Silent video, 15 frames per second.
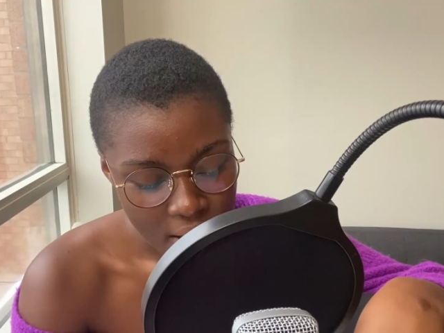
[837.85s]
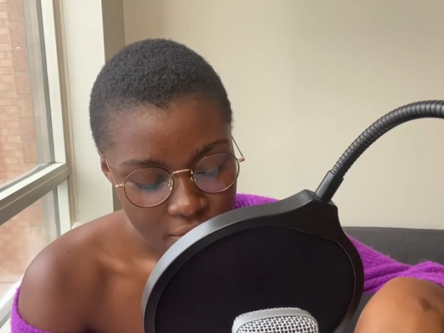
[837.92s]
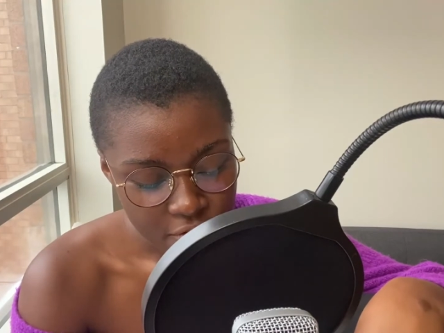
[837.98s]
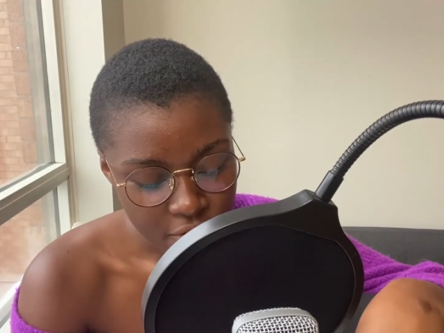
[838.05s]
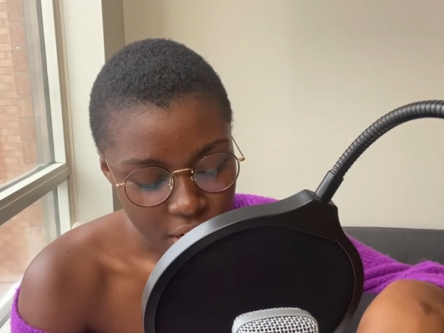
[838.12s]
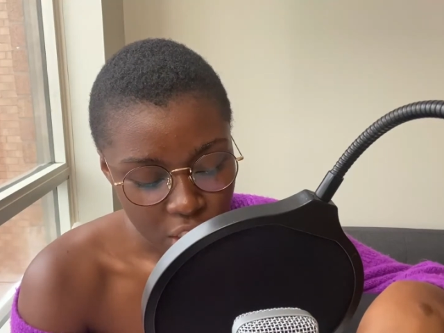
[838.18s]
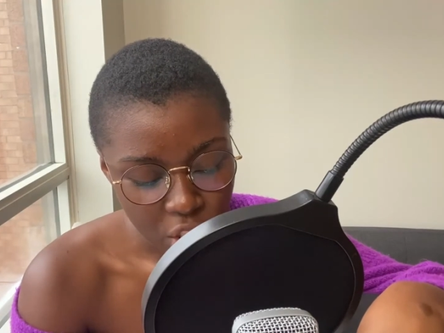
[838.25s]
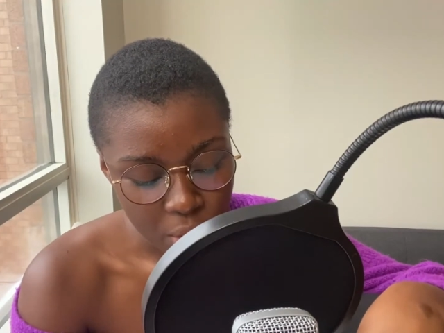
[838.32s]

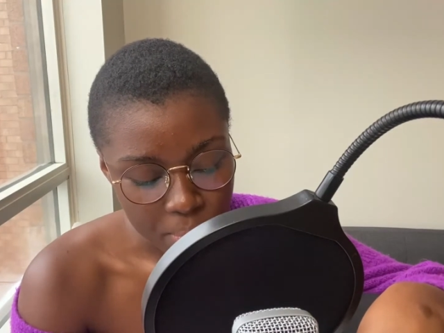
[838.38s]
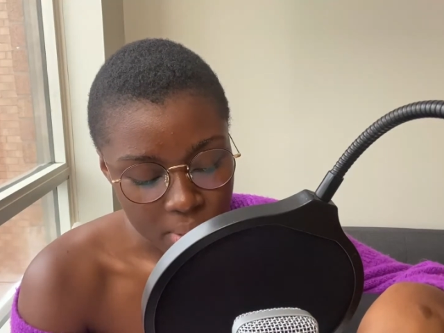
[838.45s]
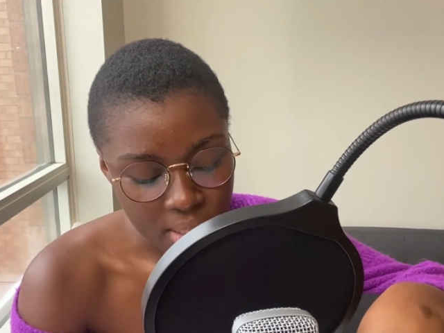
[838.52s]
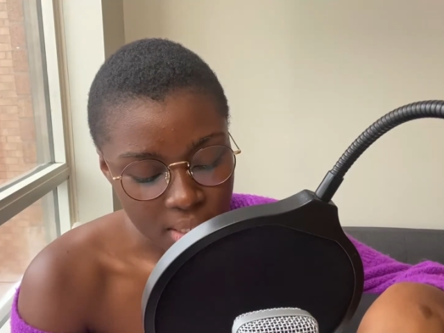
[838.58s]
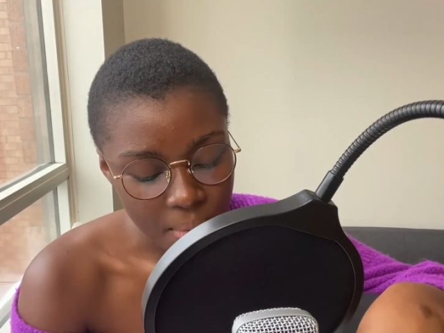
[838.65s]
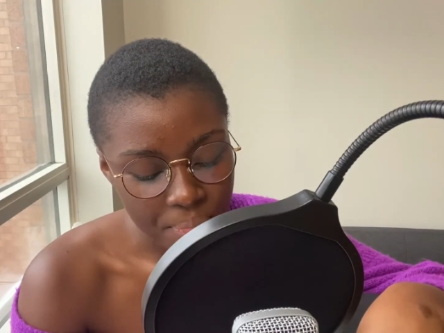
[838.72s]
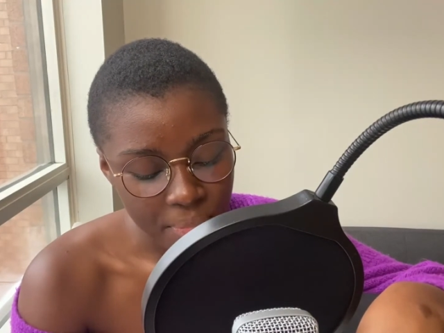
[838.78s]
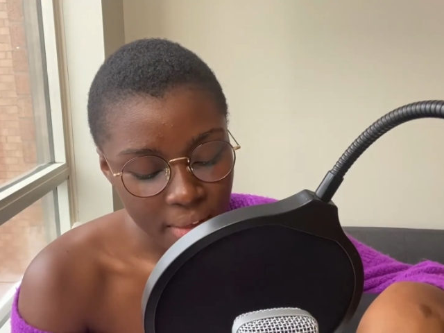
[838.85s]
friendship is
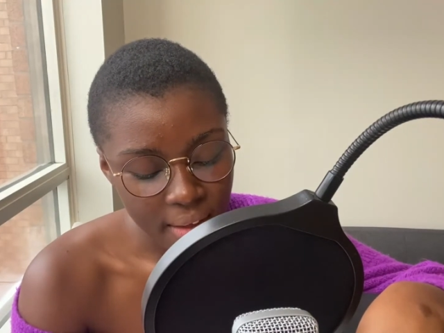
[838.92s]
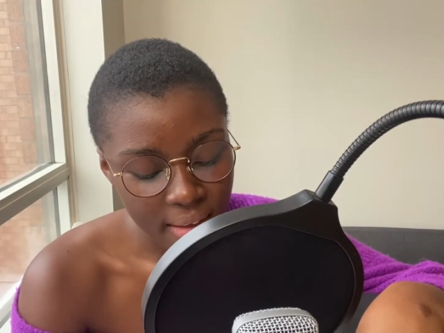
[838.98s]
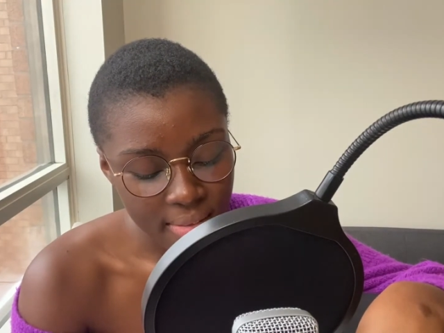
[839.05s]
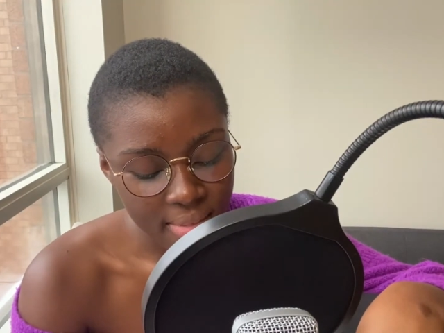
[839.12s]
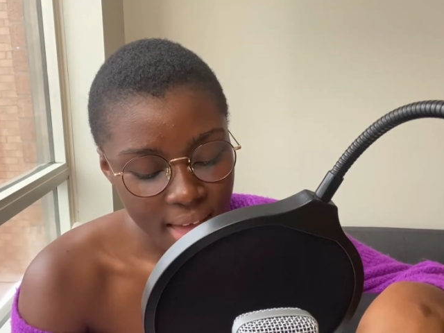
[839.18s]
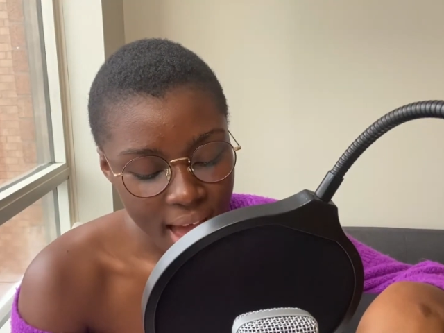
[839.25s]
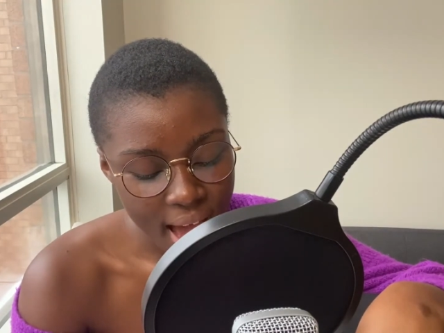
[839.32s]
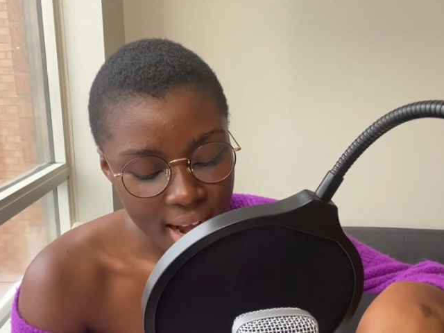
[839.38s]

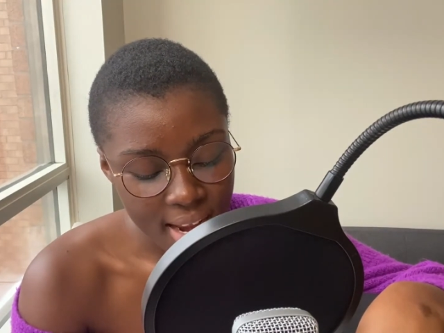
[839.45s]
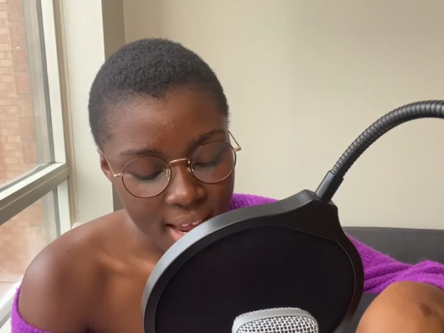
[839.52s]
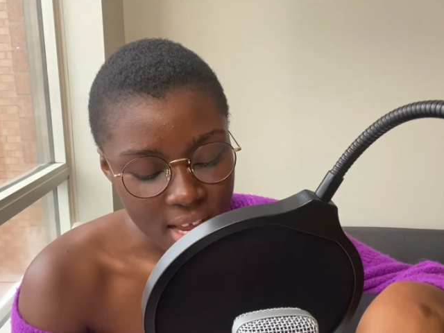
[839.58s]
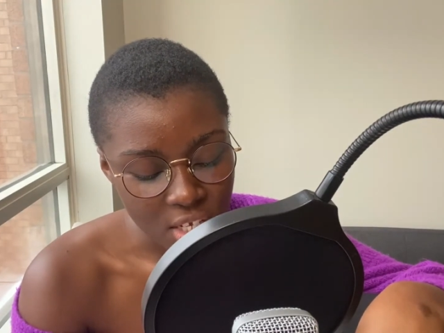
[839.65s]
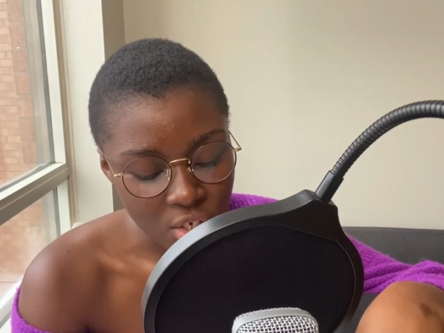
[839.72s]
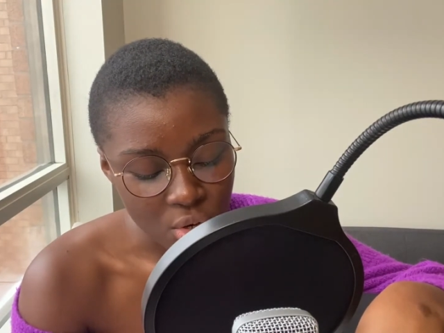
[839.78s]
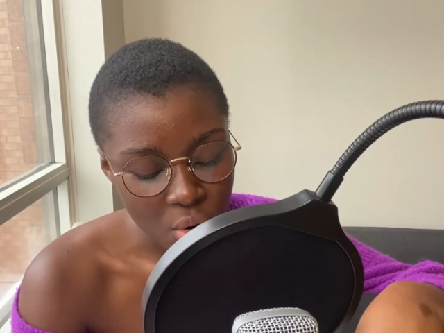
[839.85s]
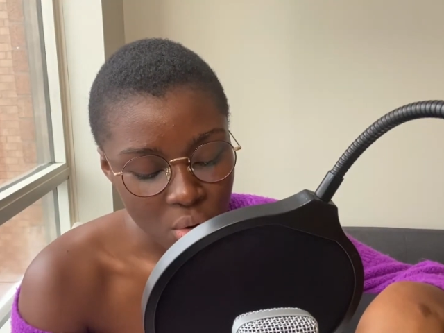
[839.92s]
something that
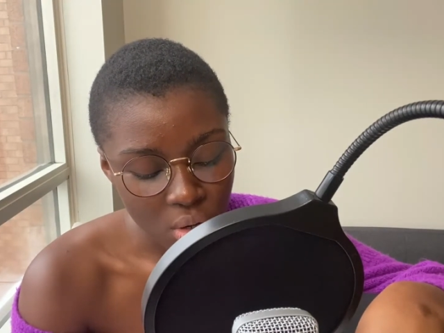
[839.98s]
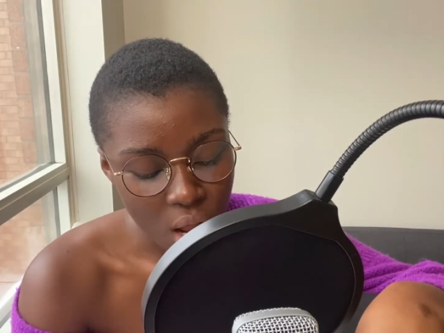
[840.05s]
is no